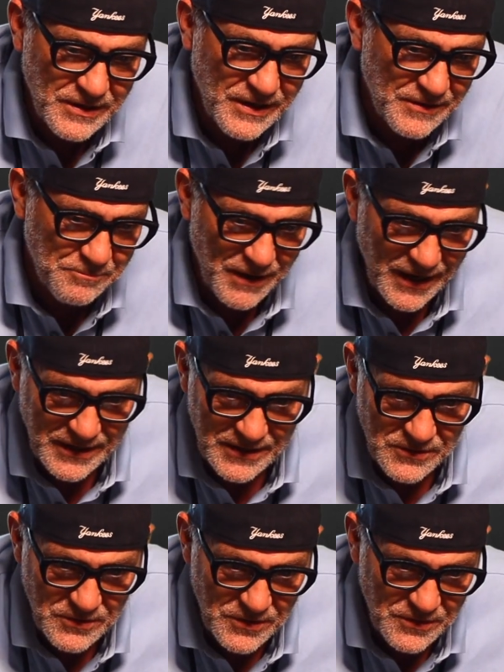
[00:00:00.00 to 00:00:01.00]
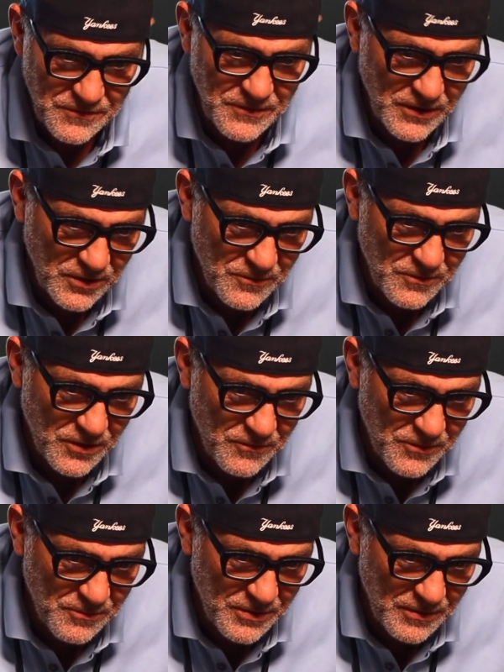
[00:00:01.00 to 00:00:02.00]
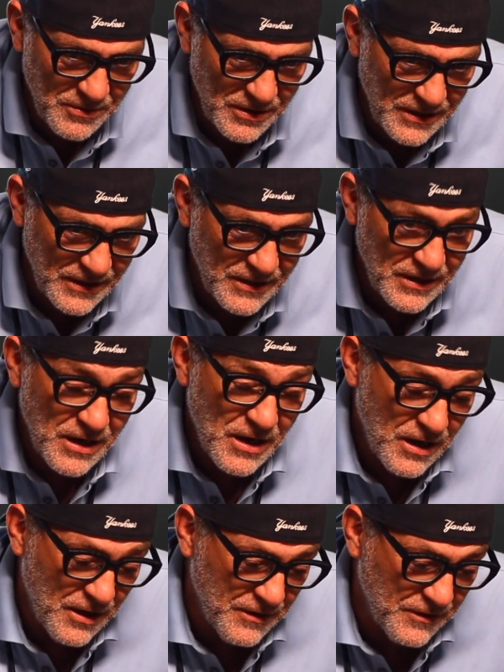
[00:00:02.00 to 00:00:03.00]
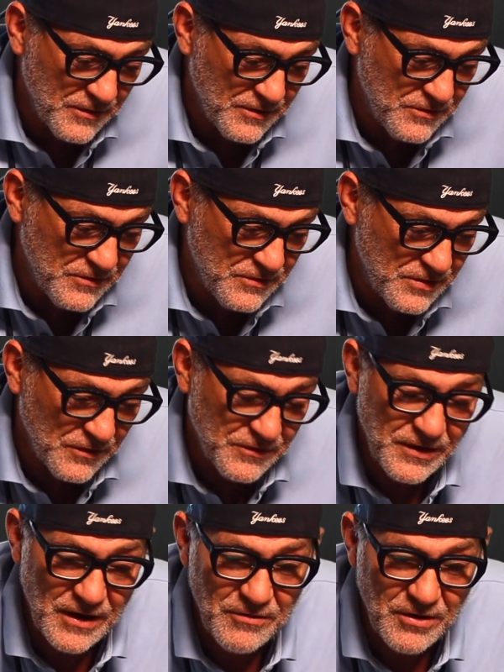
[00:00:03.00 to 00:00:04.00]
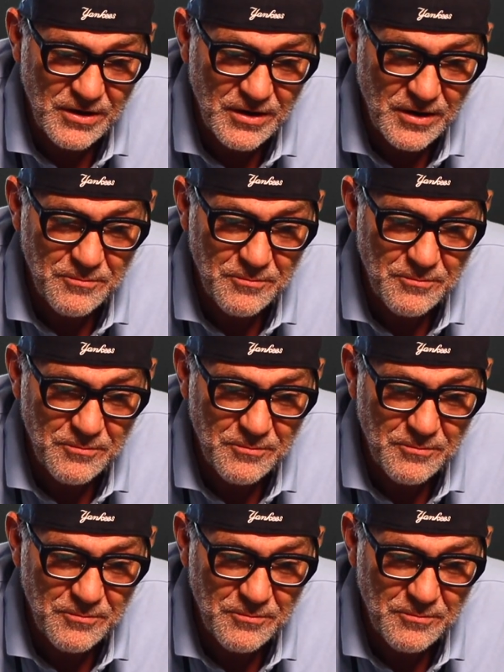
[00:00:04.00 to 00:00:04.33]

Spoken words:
to get back into the feel of the Premier League. I think that Chelsea have